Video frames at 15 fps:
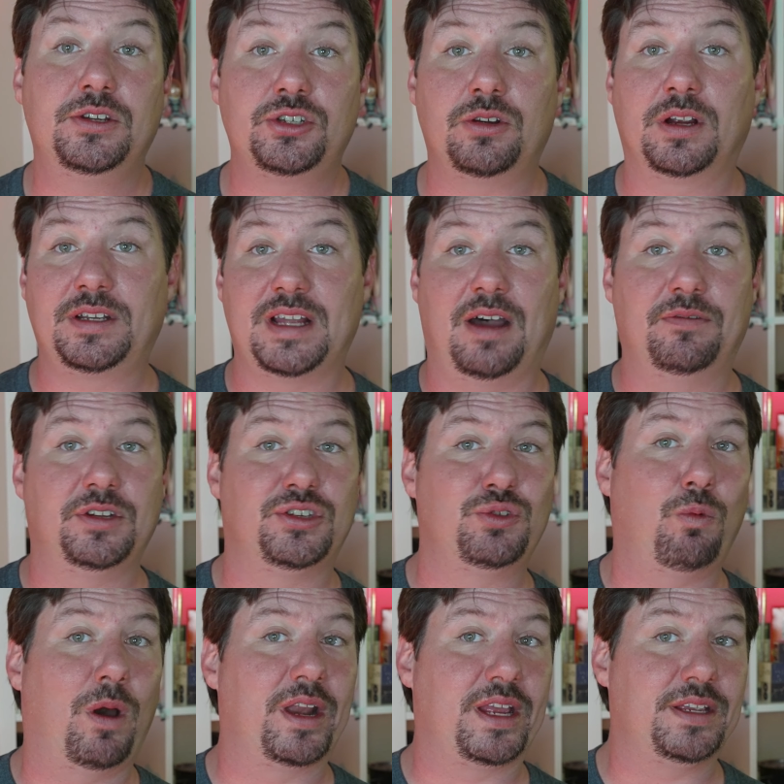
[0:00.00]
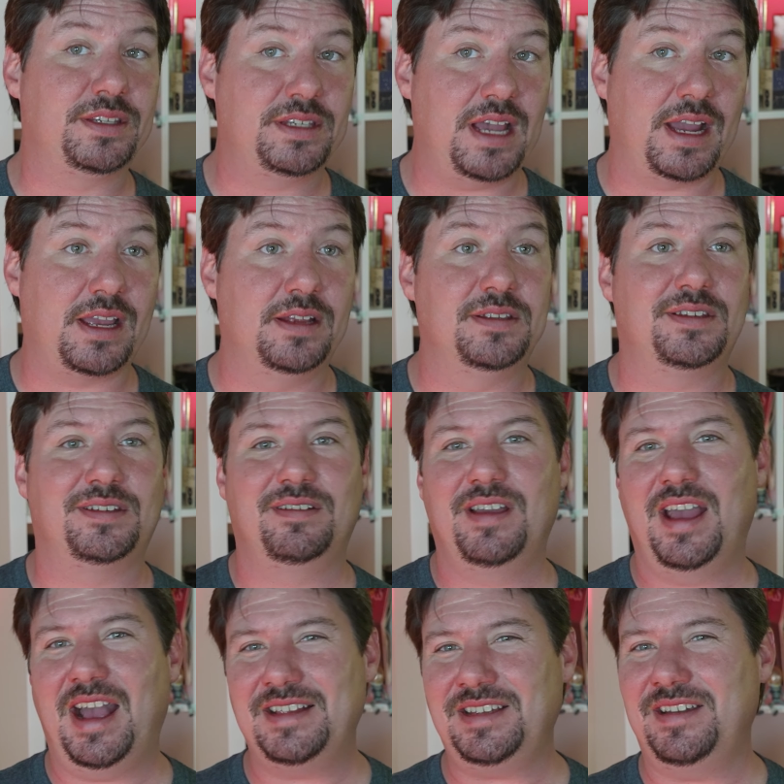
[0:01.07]
shrunk down to 20 seconds
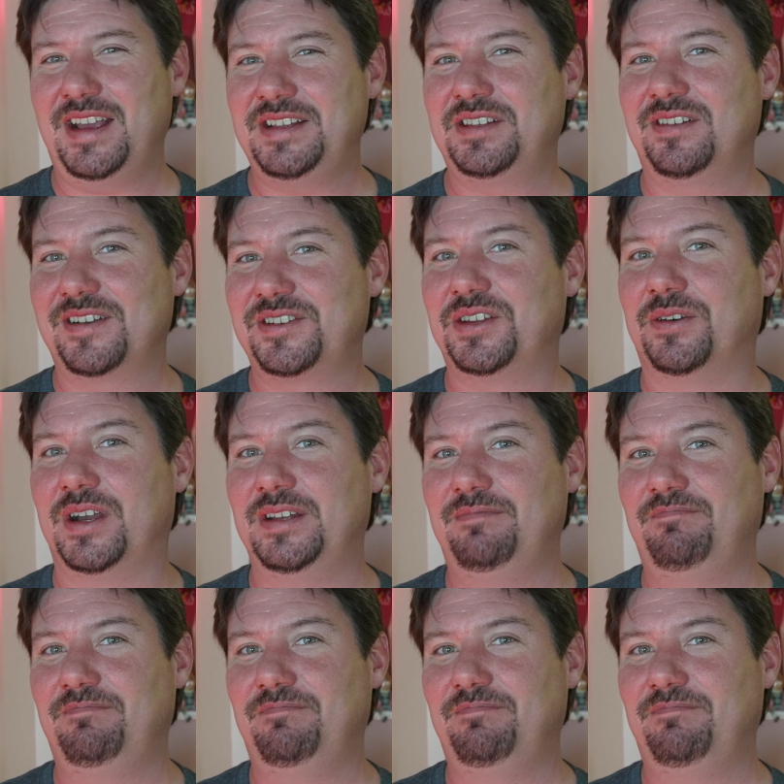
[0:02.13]
has a nice look to it.